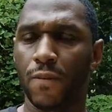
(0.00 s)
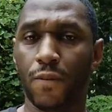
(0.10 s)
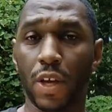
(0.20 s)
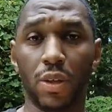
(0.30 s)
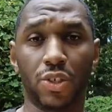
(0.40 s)

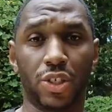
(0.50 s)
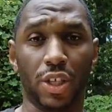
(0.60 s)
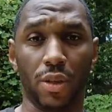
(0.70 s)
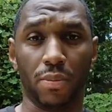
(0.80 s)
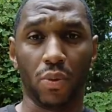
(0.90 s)

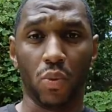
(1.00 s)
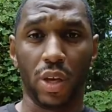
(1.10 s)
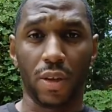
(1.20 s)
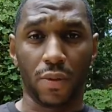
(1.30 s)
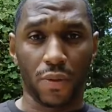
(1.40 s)
fellowship
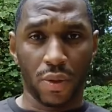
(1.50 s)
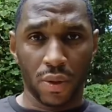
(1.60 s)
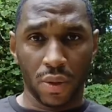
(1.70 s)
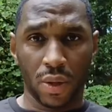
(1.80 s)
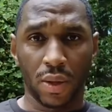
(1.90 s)
with
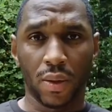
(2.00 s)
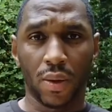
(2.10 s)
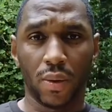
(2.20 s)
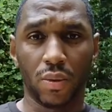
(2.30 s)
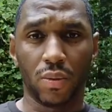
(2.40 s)

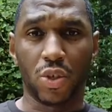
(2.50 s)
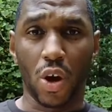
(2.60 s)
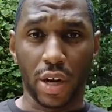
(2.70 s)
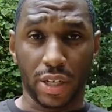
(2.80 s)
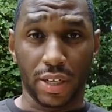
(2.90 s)

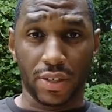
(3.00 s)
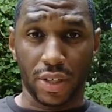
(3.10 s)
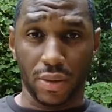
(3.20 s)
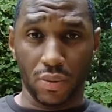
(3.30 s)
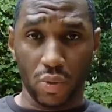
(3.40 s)
darkness
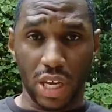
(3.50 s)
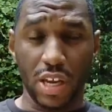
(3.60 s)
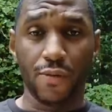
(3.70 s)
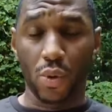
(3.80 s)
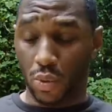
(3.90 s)
and
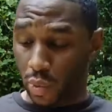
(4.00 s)
evil